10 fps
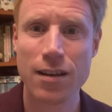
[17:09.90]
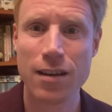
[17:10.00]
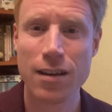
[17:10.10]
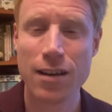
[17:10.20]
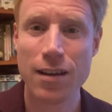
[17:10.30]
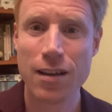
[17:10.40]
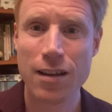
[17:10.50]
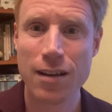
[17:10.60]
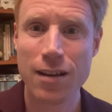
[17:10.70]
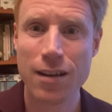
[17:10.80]

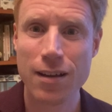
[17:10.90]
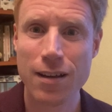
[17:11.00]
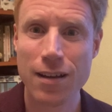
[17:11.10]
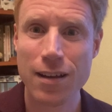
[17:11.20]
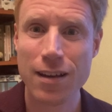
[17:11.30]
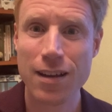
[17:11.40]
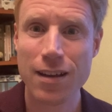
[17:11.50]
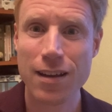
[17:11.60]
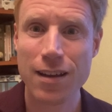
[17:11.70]
(silence)